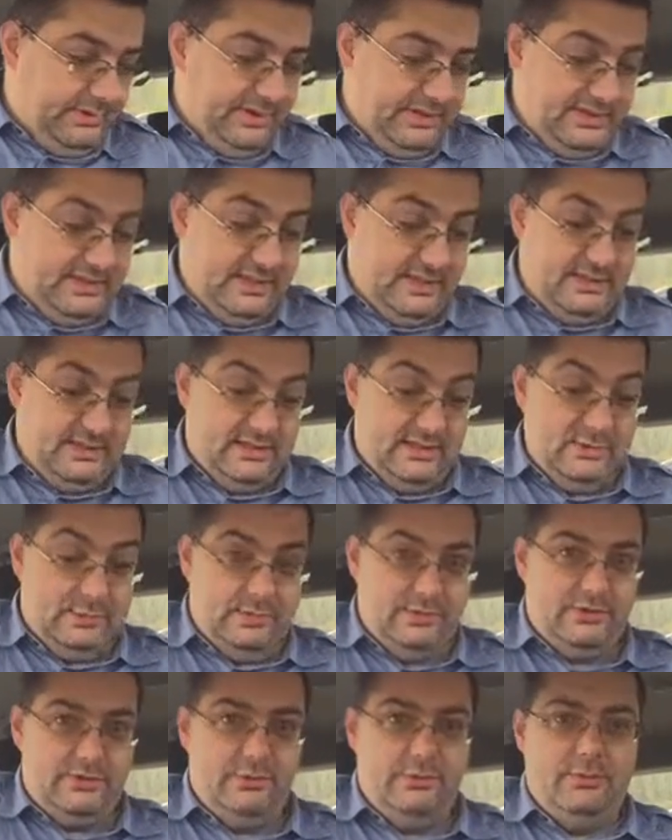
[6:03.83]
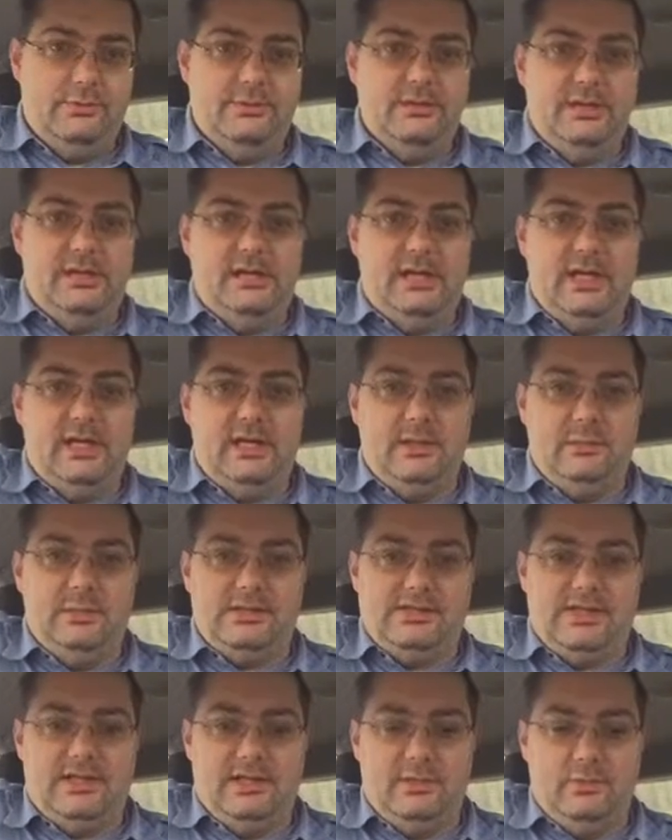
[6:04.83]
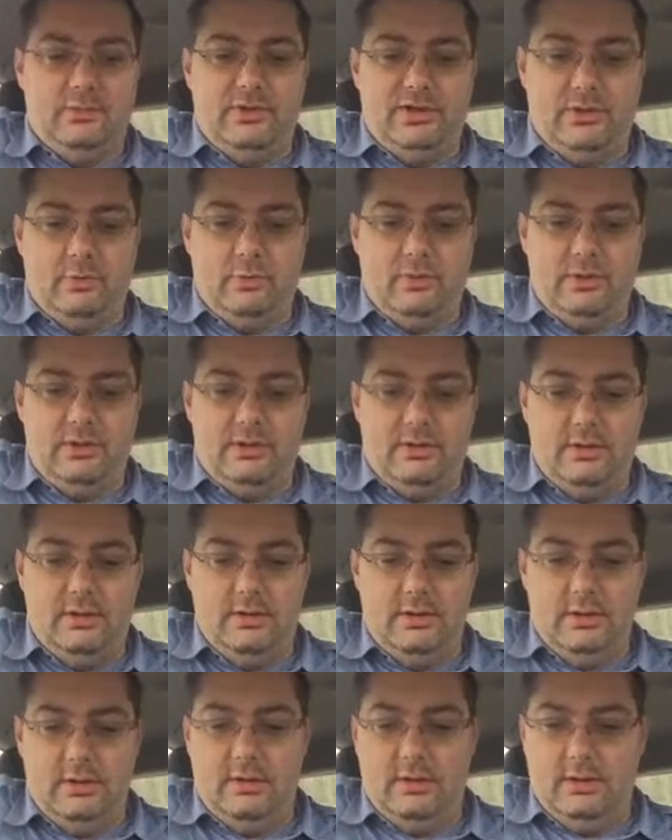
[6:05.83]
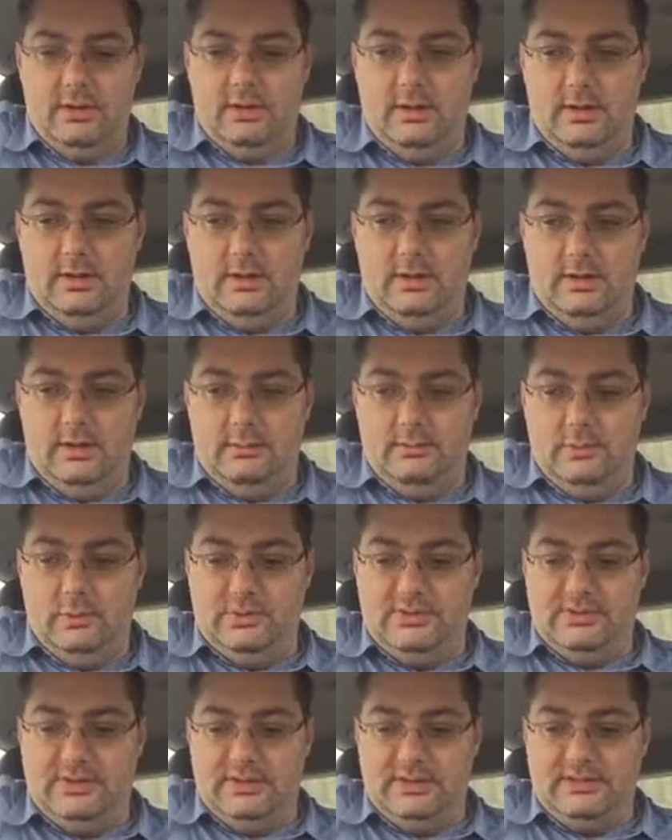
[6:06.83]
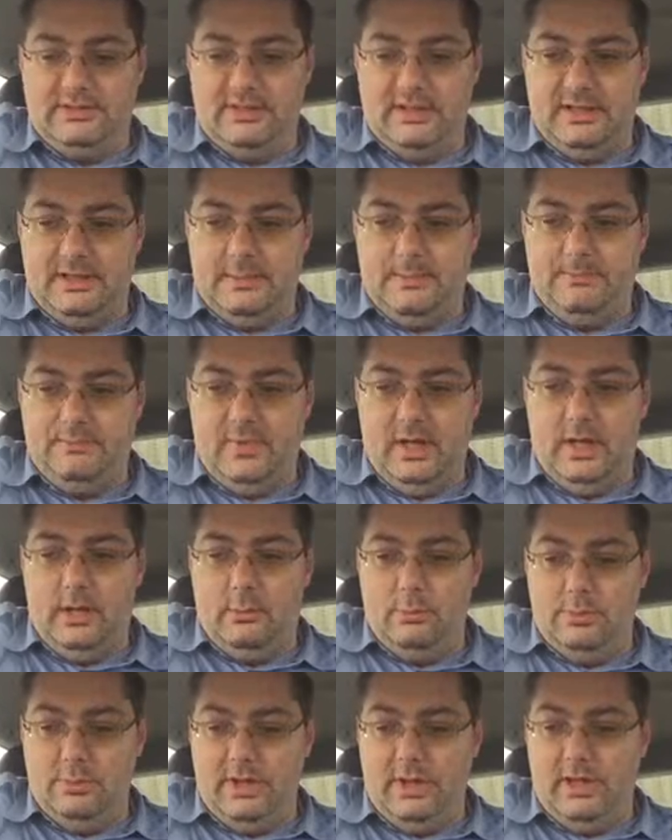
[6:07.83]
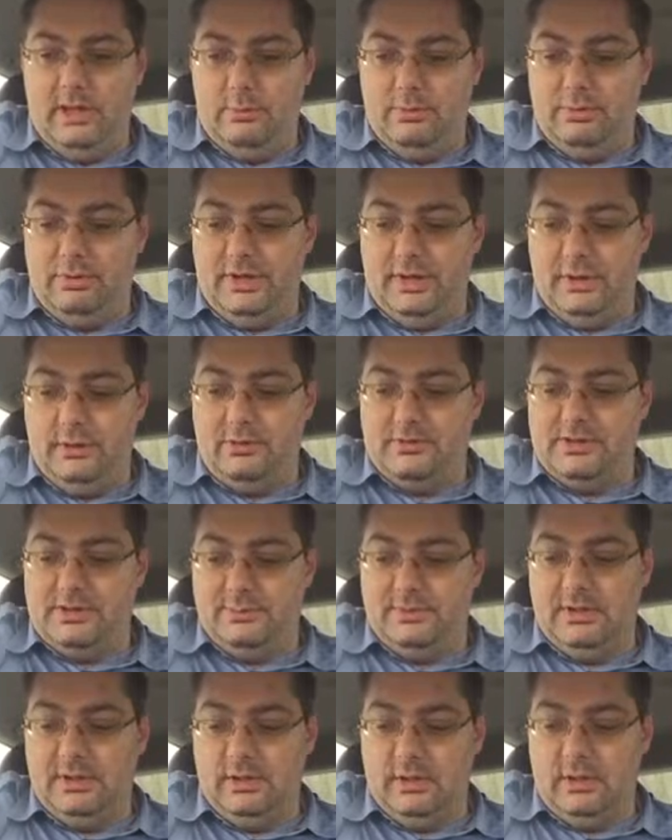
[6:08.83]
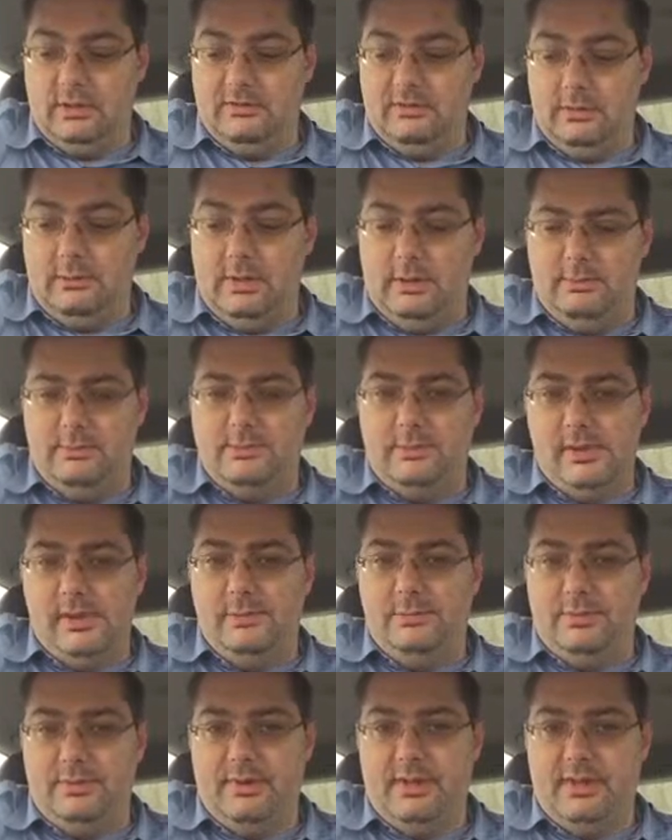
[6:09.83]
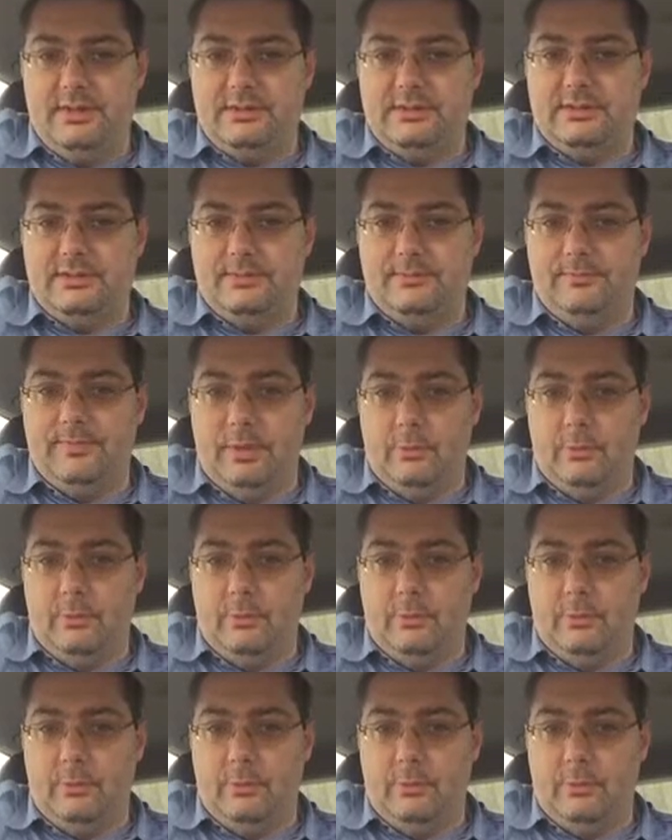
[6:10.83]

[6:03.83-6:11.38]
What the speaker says: This would do 99% of what you want most of the time. Pretty awesome car. So I'm quite impressed.